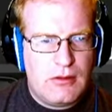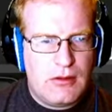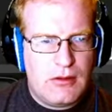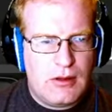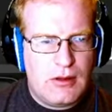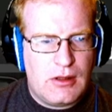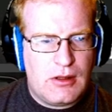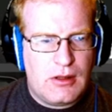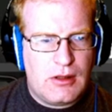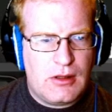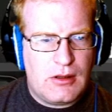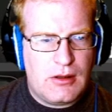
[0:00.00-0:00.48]

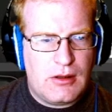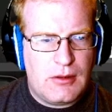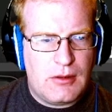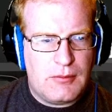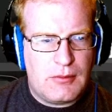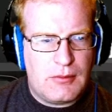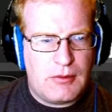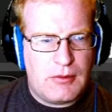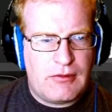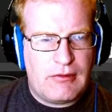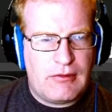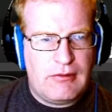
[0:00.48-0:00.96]

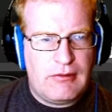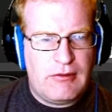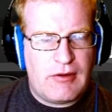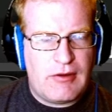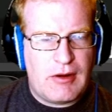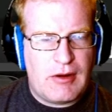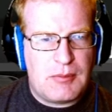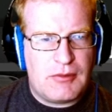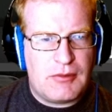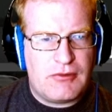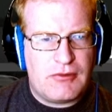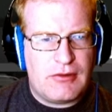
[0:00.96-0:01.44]
Um,
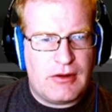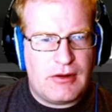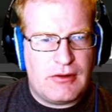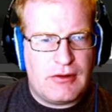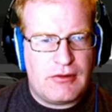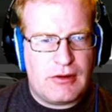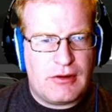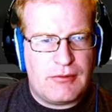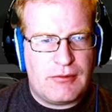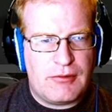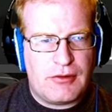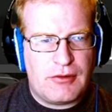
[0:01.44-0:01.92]
seventy-five percent
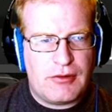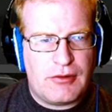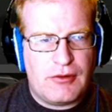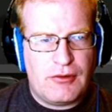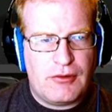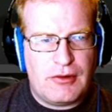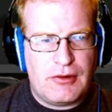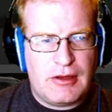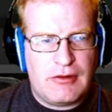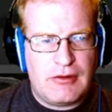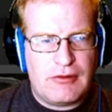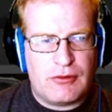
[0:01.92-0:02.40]
of
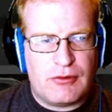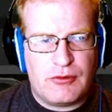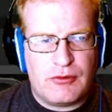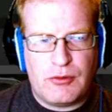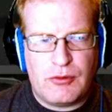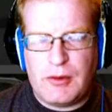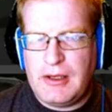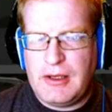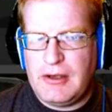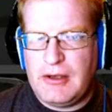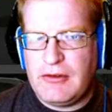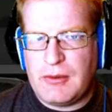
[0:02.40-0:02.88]
thirty, so
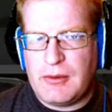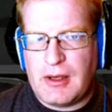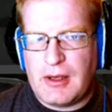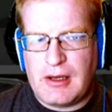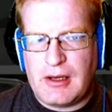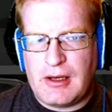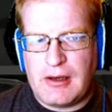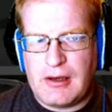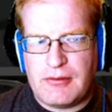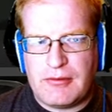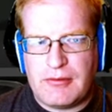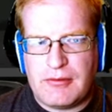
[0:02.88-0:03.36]
twenty-two and a
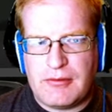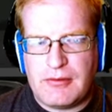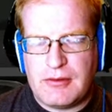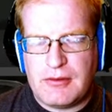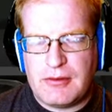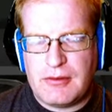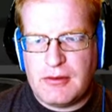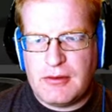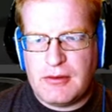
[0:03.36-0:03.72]
half.